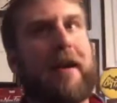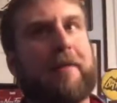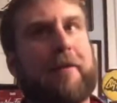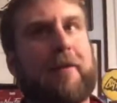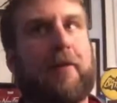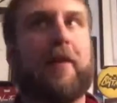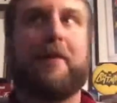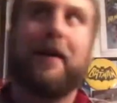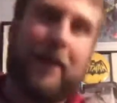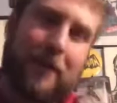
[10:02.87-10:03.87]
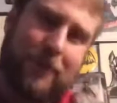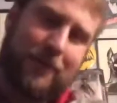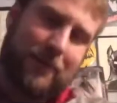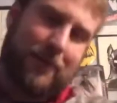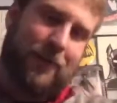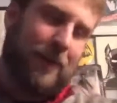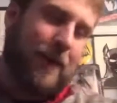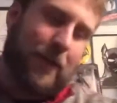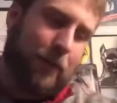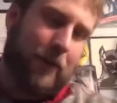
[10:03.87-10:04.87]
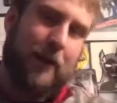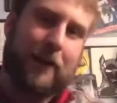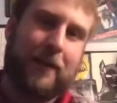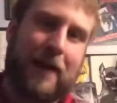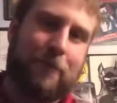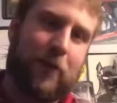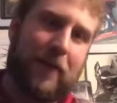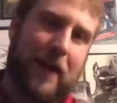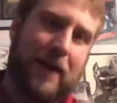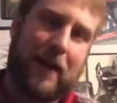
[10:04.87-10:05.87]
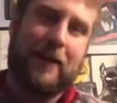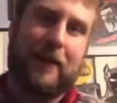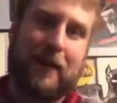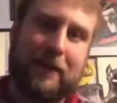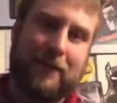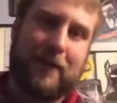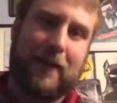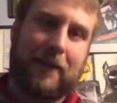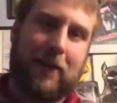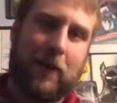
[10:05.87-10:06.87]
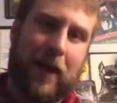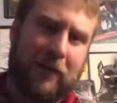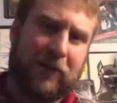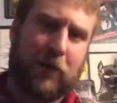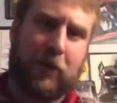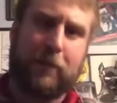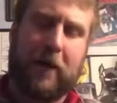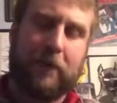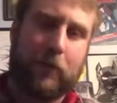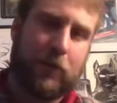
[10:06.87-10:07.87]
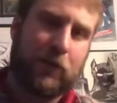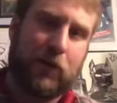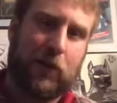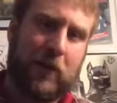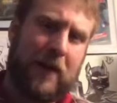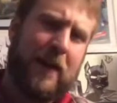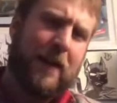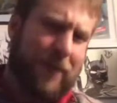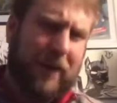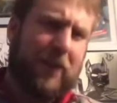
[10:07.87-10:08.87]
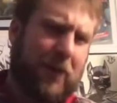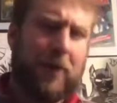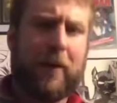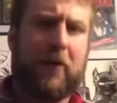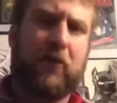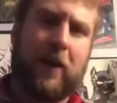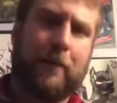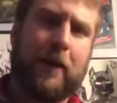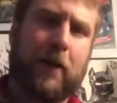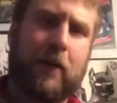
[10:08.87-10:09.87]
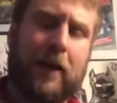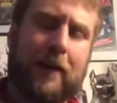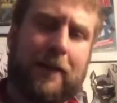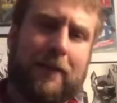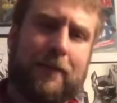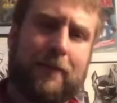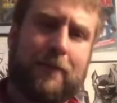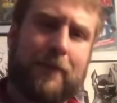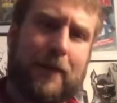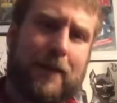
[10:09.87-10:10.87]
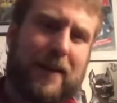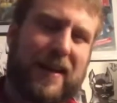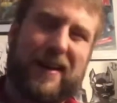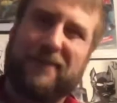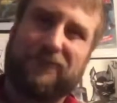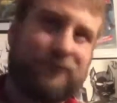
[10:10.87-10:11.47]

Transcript: X-Men storytelling, but still they kind of bring in that part of that 90s that, you know, I have a soft spot for. So I feel like they're doing a better job now writing this. We'll